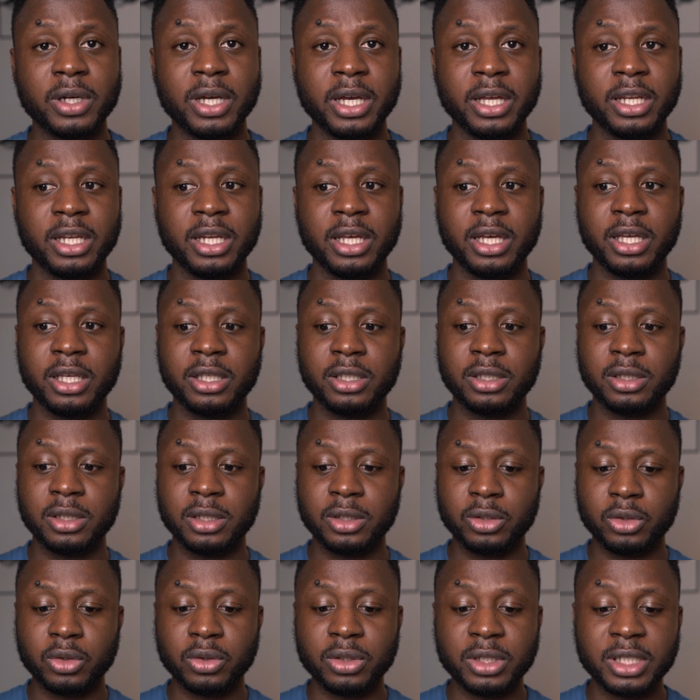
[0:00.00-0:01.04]
and then
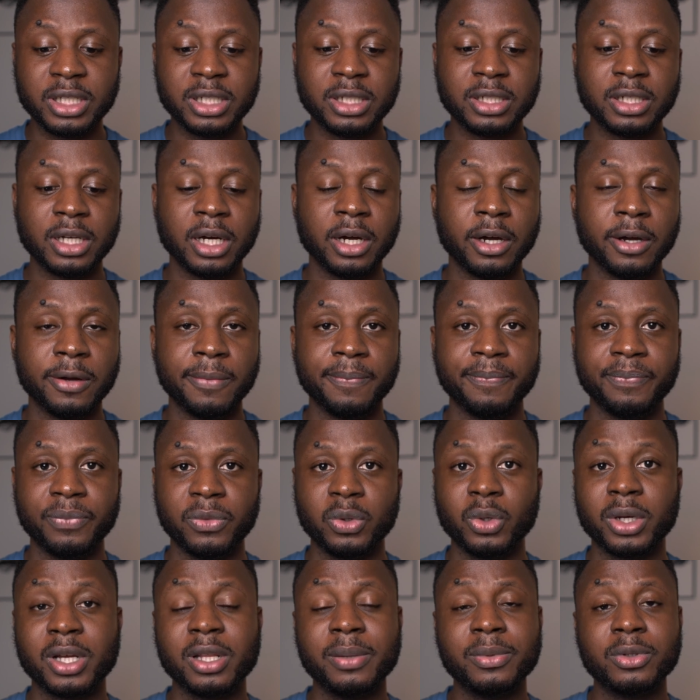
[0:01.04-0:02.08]

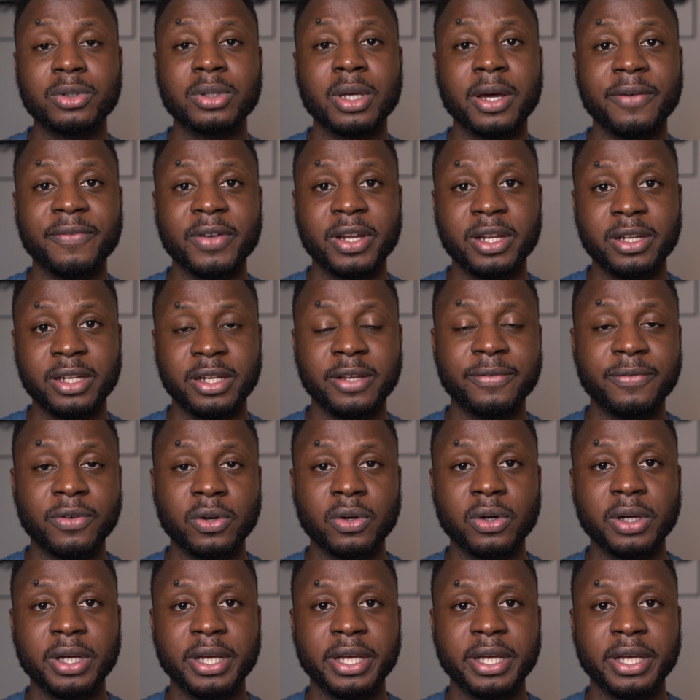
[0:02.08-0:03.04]
you're claiming to have an endeavor,